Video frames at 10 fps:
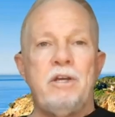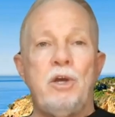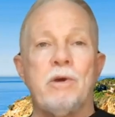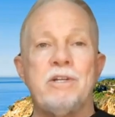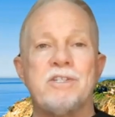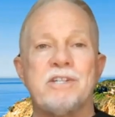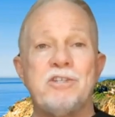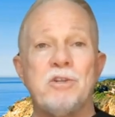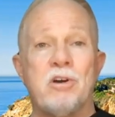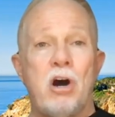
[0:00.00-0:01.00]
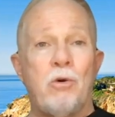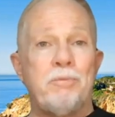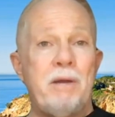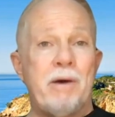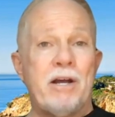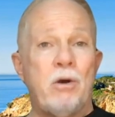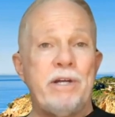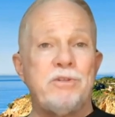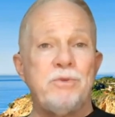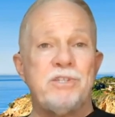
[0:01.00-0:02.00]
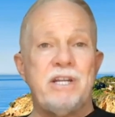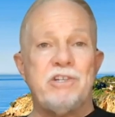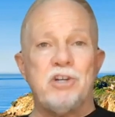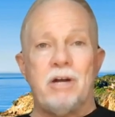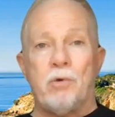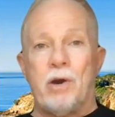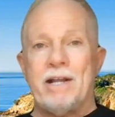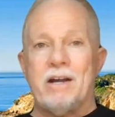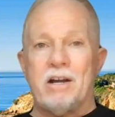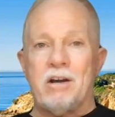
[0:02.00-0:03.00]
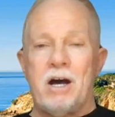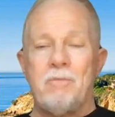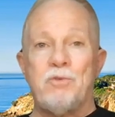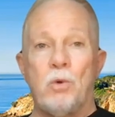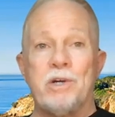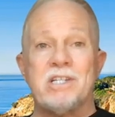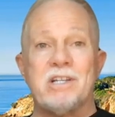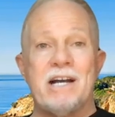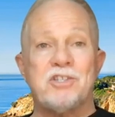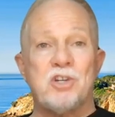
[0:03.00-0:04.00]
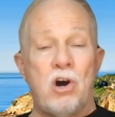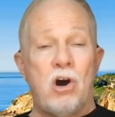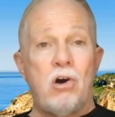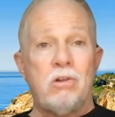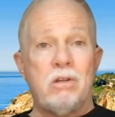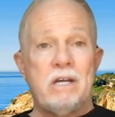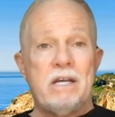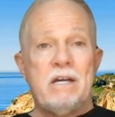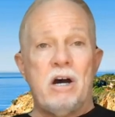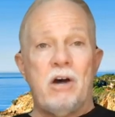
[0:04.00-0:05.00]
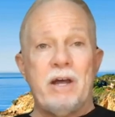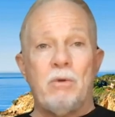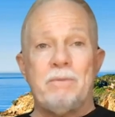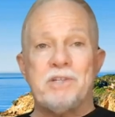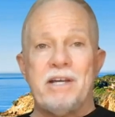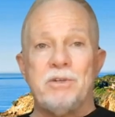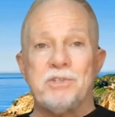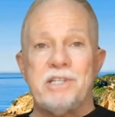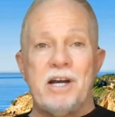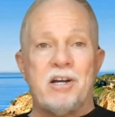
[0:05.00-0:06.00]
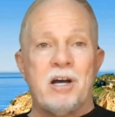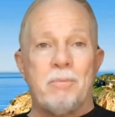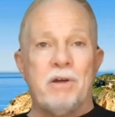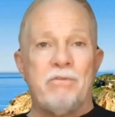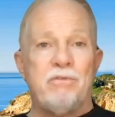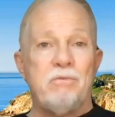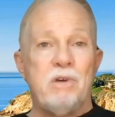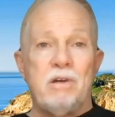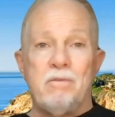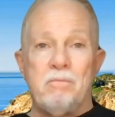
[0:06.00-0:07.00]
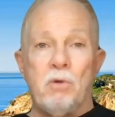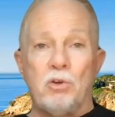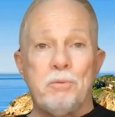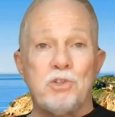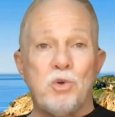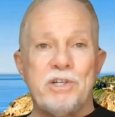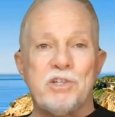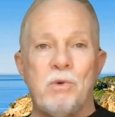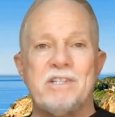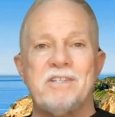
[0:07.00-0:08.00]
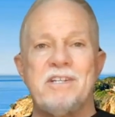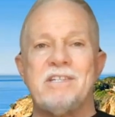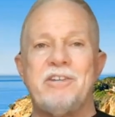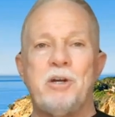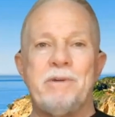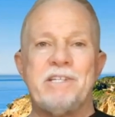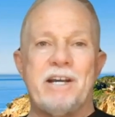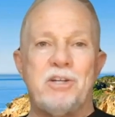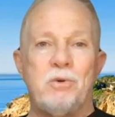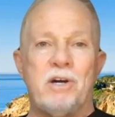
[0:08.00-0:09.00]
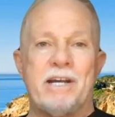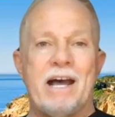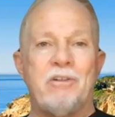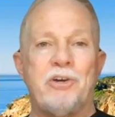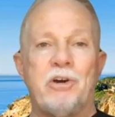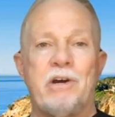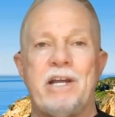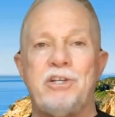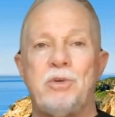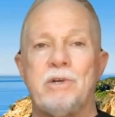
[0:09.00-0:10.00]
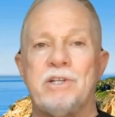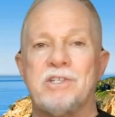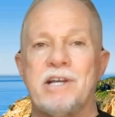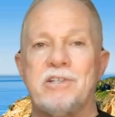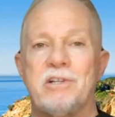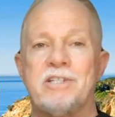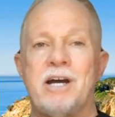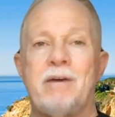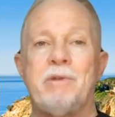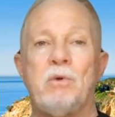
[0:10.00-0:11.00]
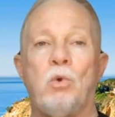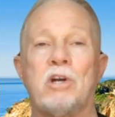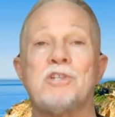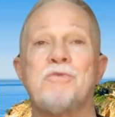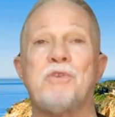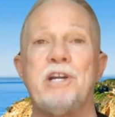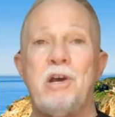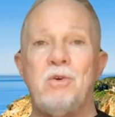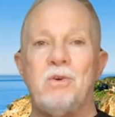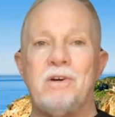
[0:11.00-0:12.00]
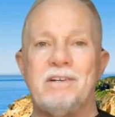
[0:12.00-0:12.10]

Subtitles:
You can schedule a call with me by going to stevenjohnmoran.com/call. On that website, you'll see a couple of multiple choice questions, and you'll be taken to a calendar, and you can schedule a time that works for you.